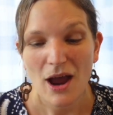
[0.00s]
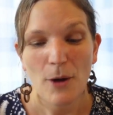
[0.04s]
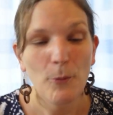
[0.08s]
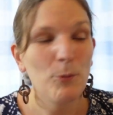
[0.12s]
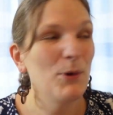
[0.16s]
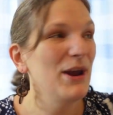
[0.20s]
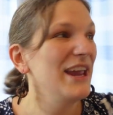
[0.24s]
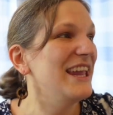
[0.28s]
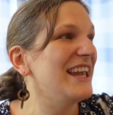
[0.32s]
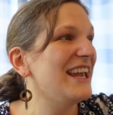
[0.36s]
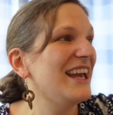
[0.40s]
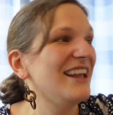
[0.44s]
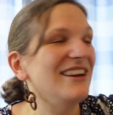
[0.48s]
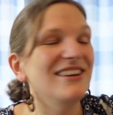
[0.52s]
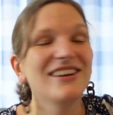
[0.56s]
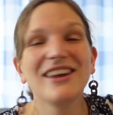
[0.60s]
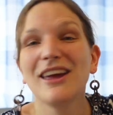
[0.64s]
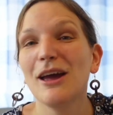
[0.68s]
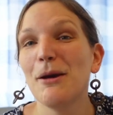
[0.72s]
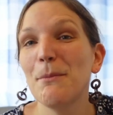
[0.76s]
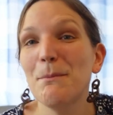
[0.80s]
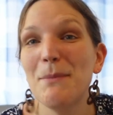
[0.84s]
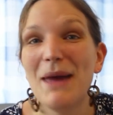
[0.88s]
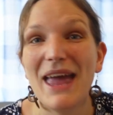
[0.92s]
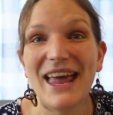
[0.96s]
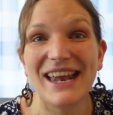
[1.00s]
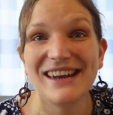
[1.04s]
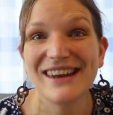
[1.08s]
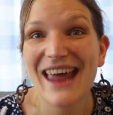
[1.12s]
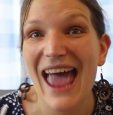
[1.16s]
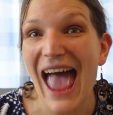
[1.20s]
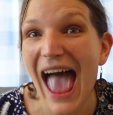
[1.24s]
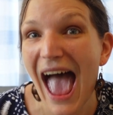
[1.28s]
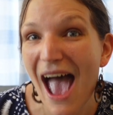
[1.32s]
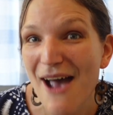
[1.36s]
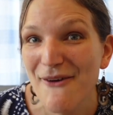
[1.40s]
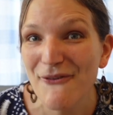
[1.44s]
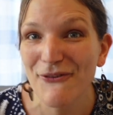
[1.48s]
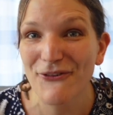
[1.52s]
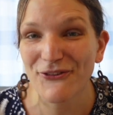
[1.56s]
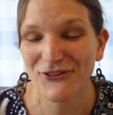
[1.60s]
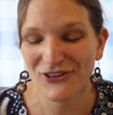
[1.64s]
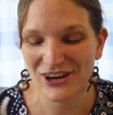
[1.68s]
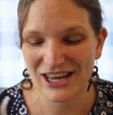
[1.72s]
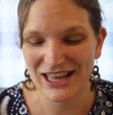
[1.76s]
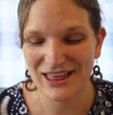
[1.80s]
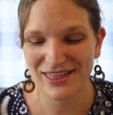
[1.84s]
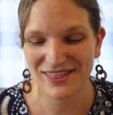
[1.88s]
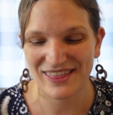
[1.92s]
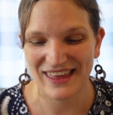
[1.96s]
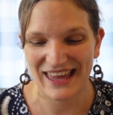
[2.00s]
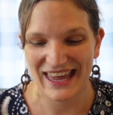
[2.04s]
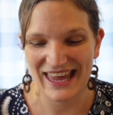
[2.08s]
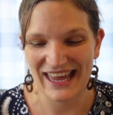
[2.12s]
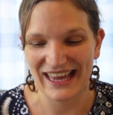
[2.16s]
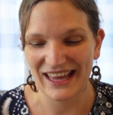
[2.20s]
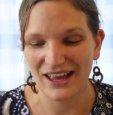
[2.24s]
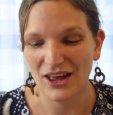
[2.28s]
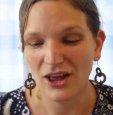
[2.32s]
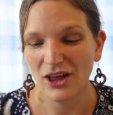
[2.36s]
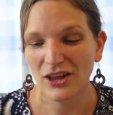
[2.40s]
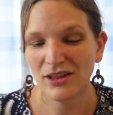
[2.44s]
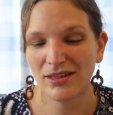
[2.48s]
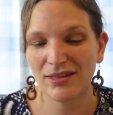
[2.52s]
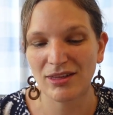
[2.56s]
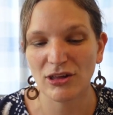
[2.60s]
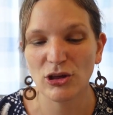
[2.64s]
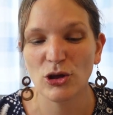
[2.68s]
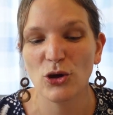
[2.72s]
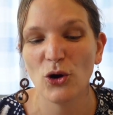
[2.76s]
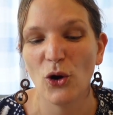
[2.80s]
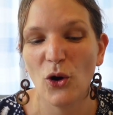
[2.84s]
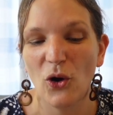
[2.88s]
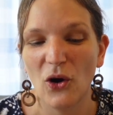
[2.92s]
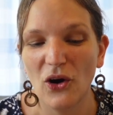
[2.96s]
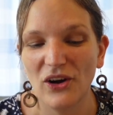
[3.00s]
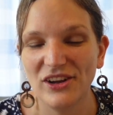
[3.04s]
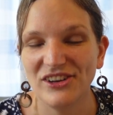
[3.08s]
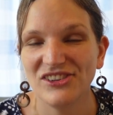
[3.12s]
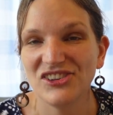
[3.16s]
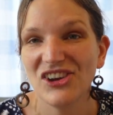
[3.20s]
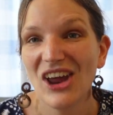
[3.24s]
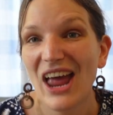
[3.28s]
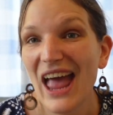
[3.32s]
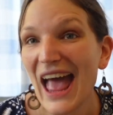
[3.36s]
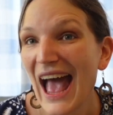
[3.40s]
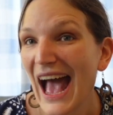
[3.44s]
we can commit everything to God